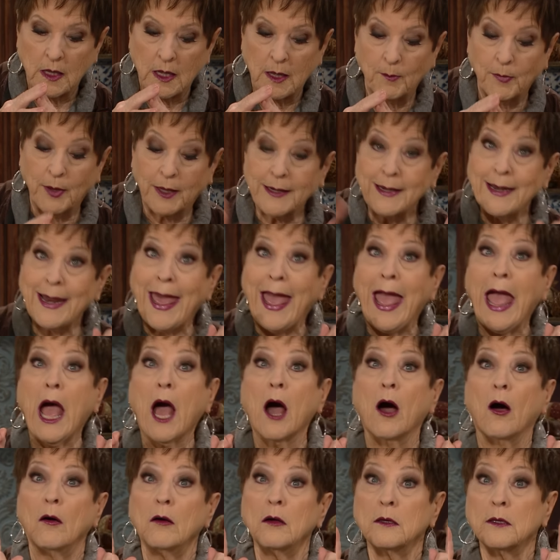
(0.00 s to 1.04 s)
but
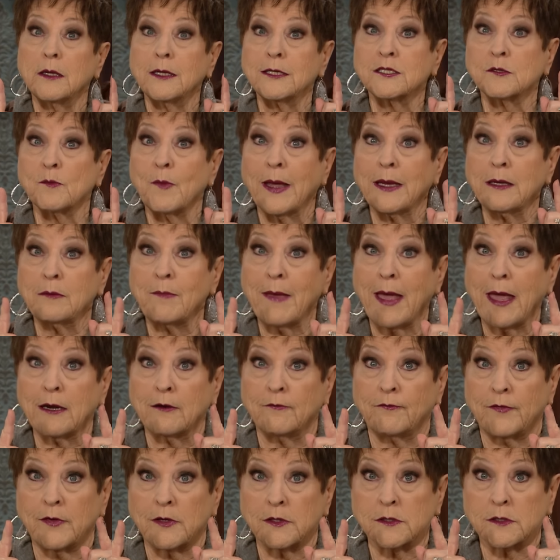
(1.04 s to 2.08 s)
now it's made
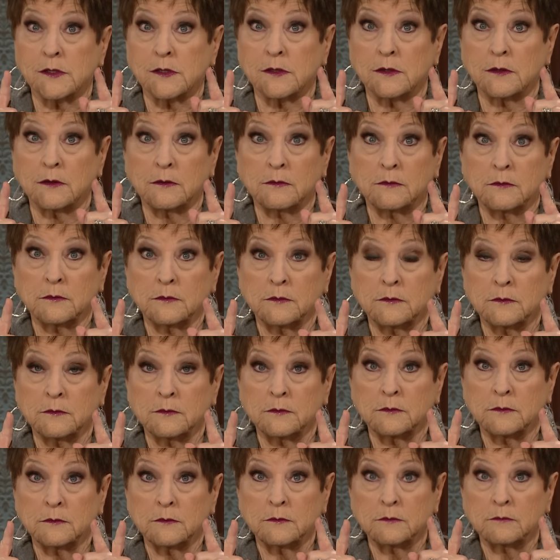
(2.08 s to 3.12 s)
manifest.
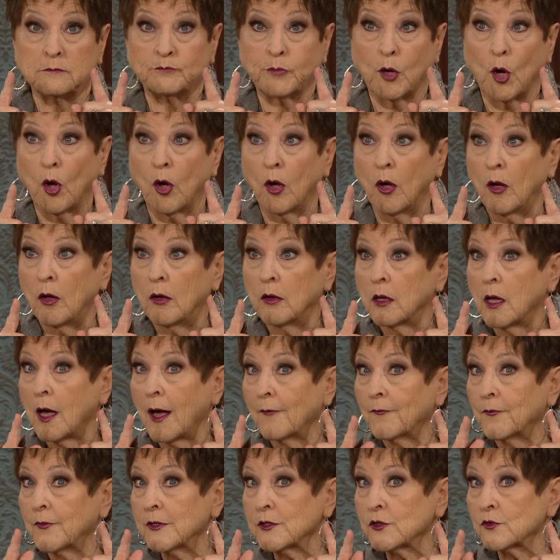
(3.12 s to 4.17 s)
Paul
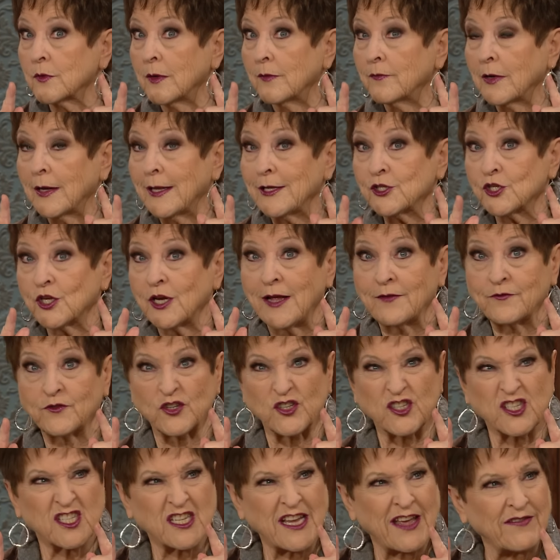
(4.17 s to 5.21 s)
got this revelation after
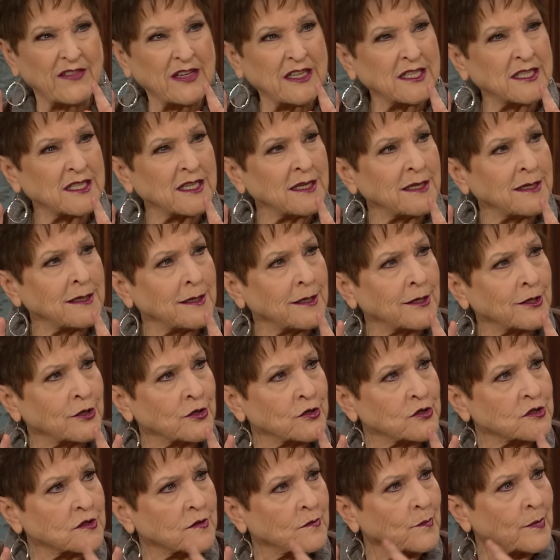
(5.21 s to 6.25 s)
17
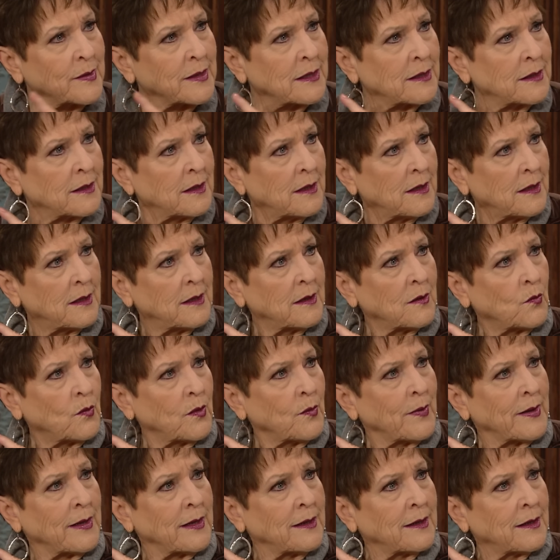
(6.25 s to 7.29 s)
years of being, we
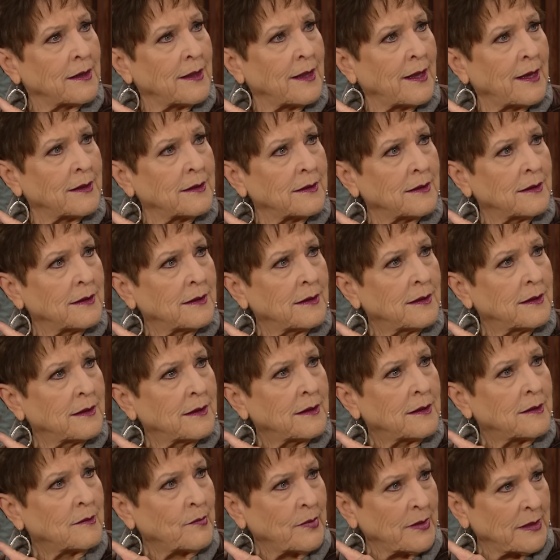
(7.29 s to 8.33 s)
went into that,
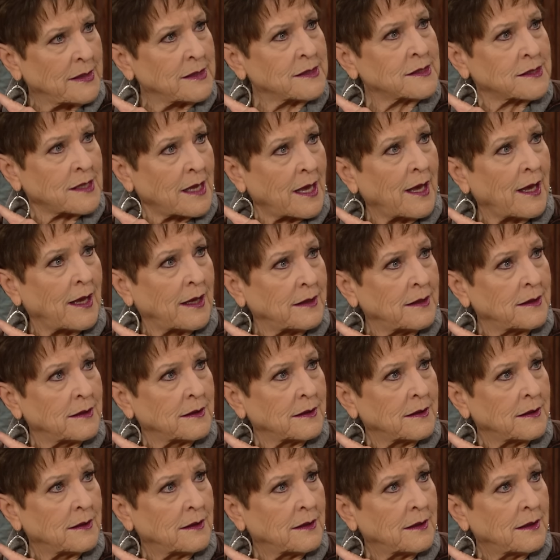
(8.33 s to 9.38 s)
being aside
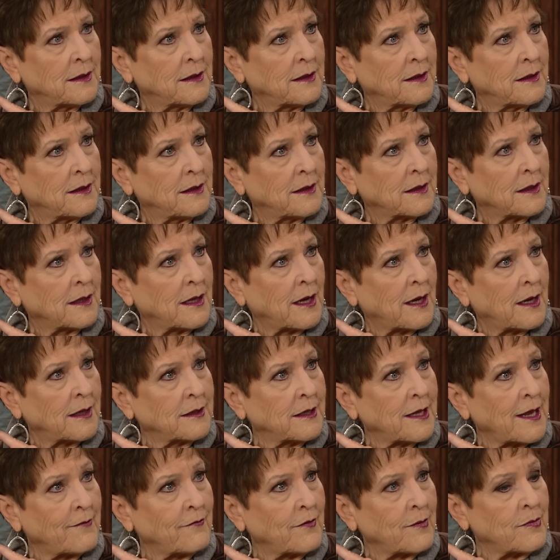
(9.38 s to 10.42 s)
God
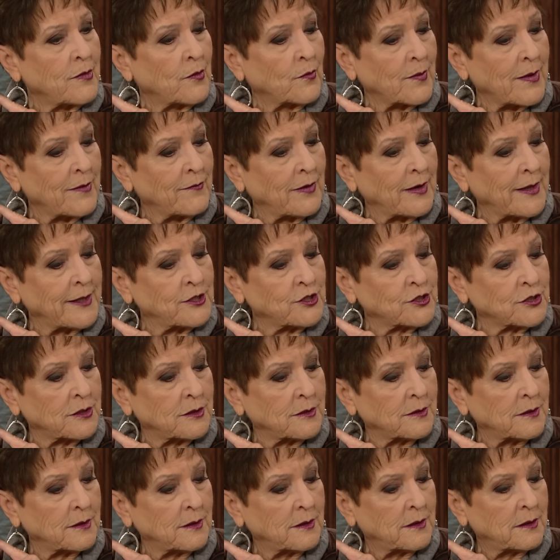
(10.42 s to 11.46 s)
gave him the
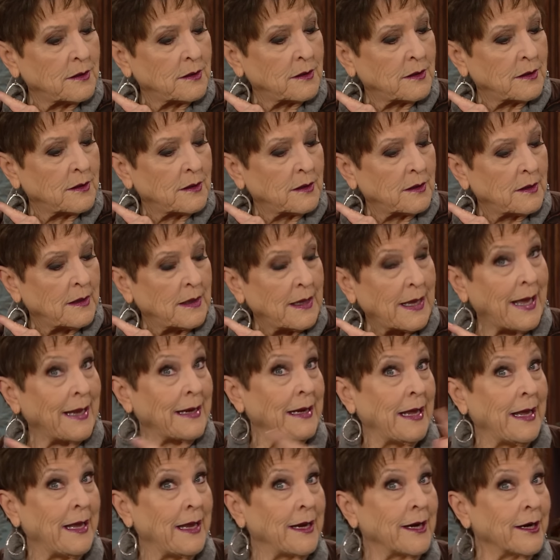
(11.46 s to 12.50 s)
revelation. Mm. And
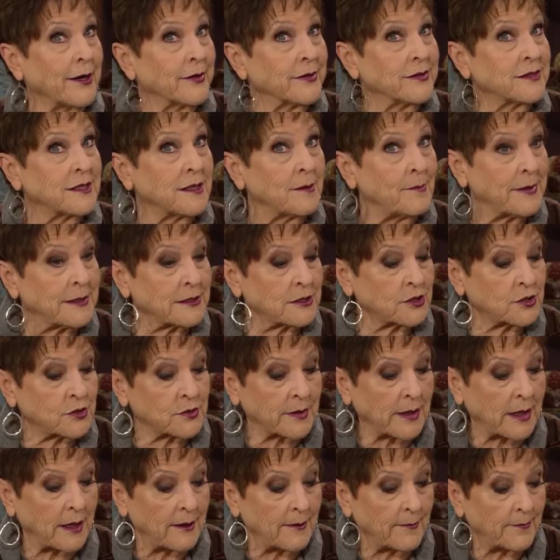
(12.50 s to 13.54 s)
here's the
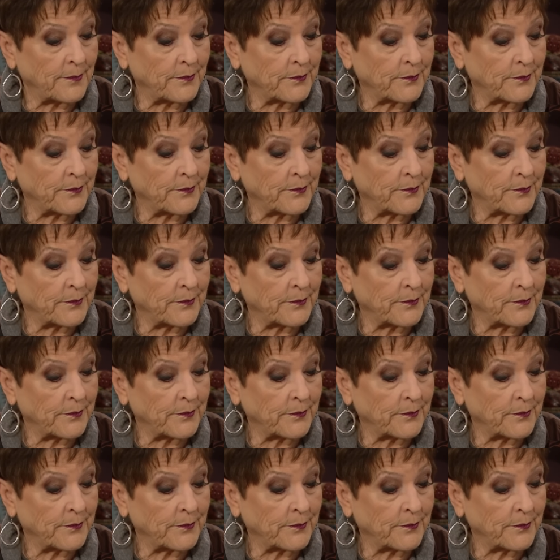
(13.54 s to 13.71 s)
mystery.